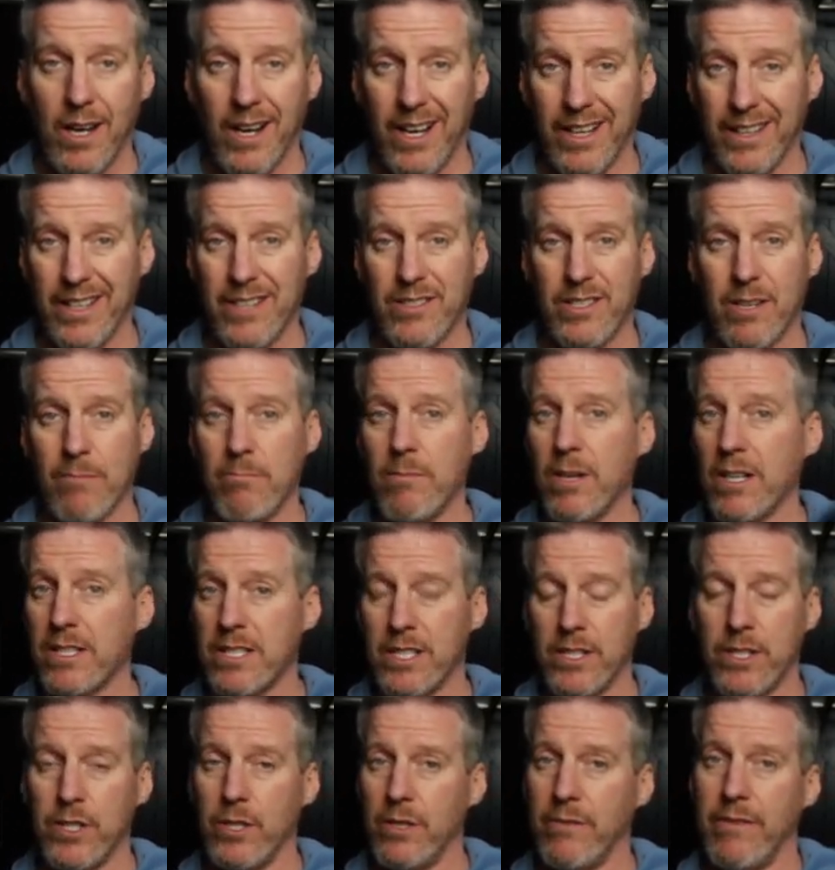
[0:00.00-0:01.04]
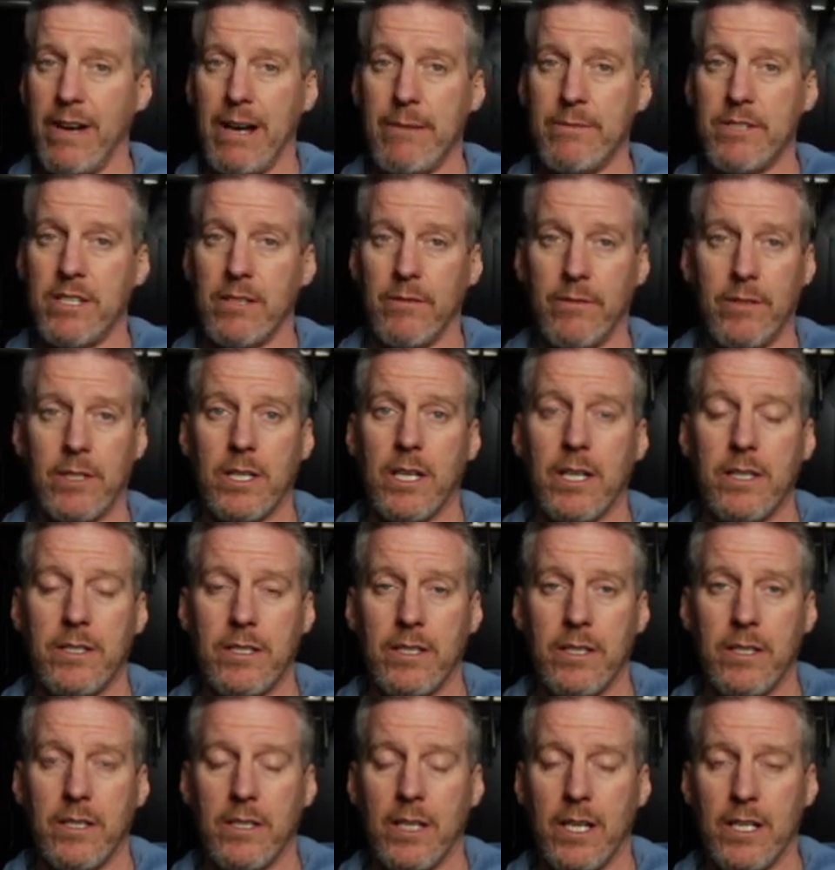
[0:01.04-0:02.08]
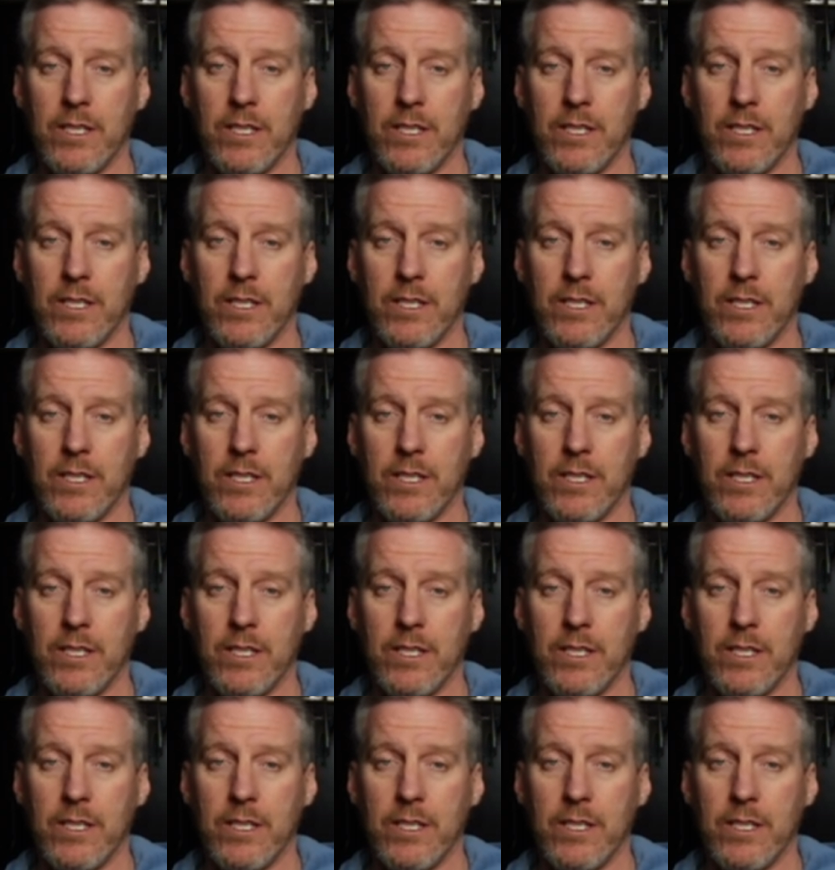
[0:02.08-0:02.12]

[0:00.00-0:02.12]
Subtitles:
And there's a multitude of apps that,